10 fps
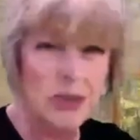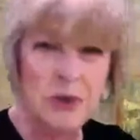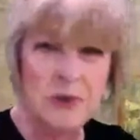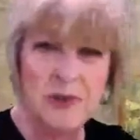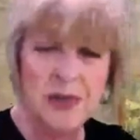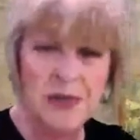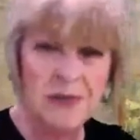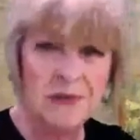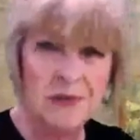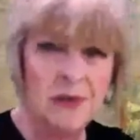kitchen
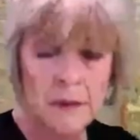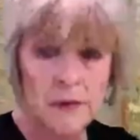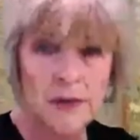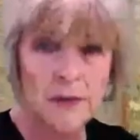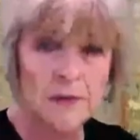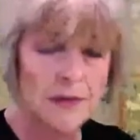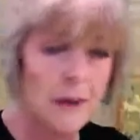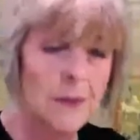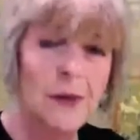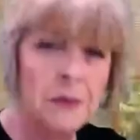sinks. I'm not saying it was
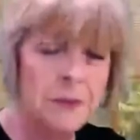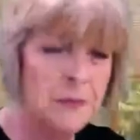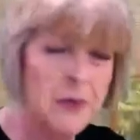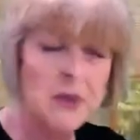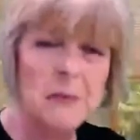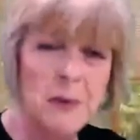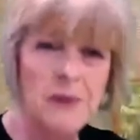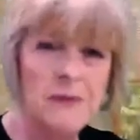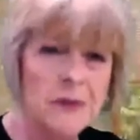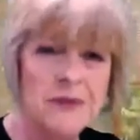that. There was multiple
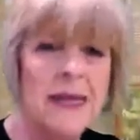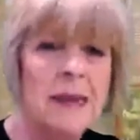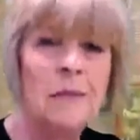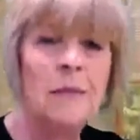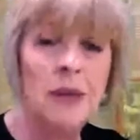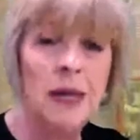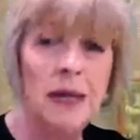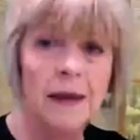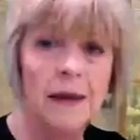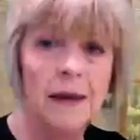of the same
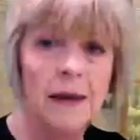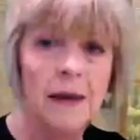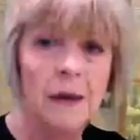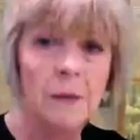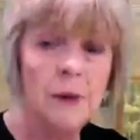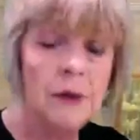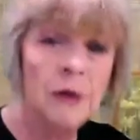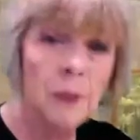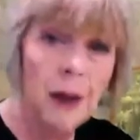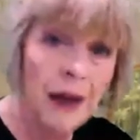thing, but he
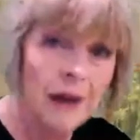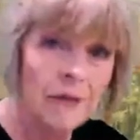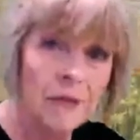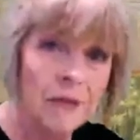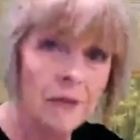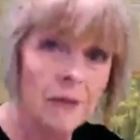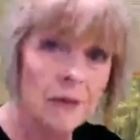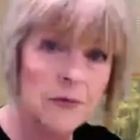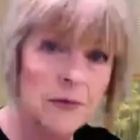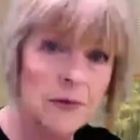knew where everything
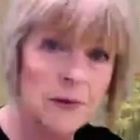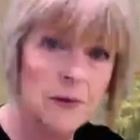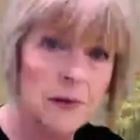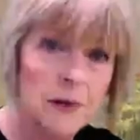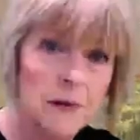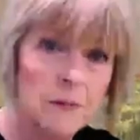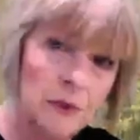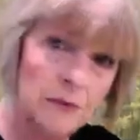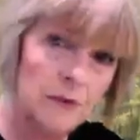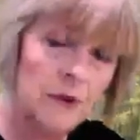was. Well,
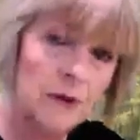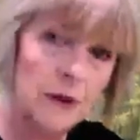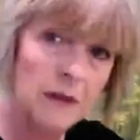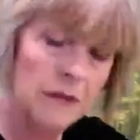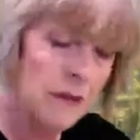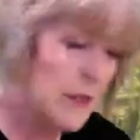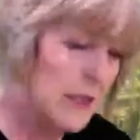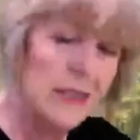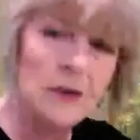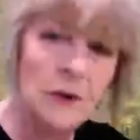if you
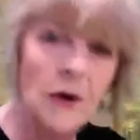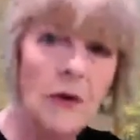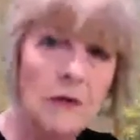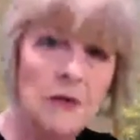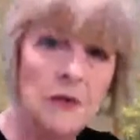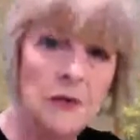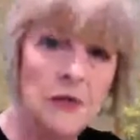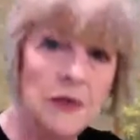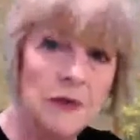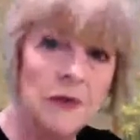did not do
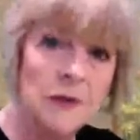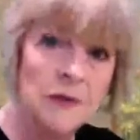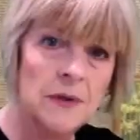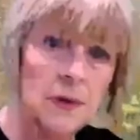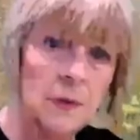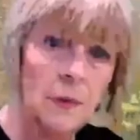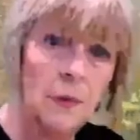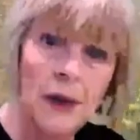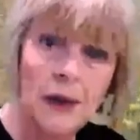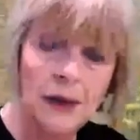things in a certain
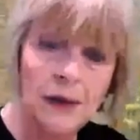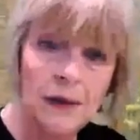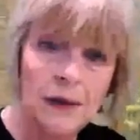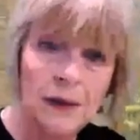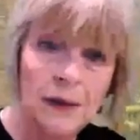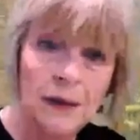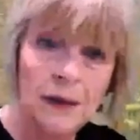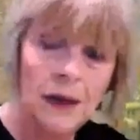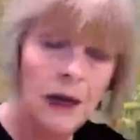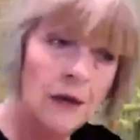way,
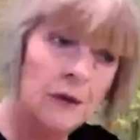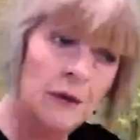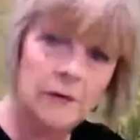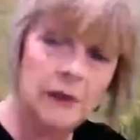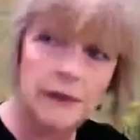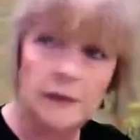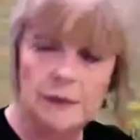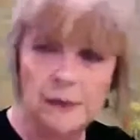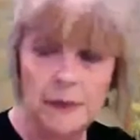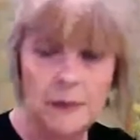and if we
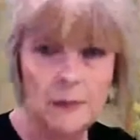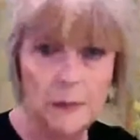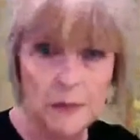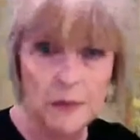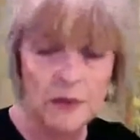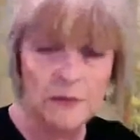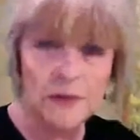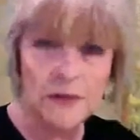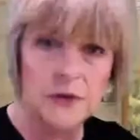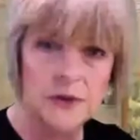were
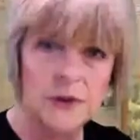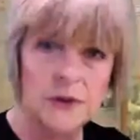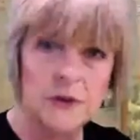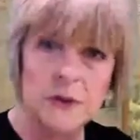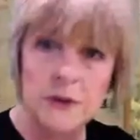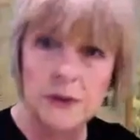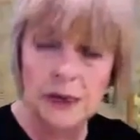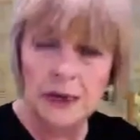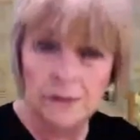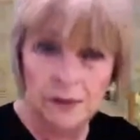driving instructors and
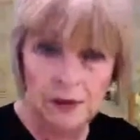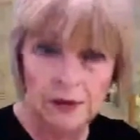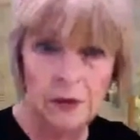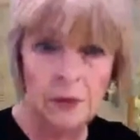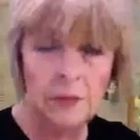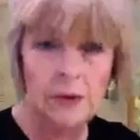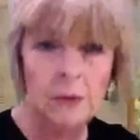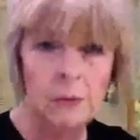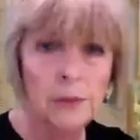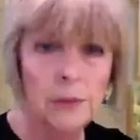if he had a new
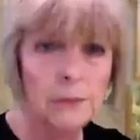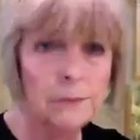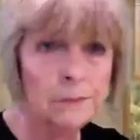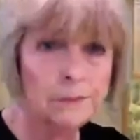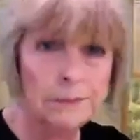pupil,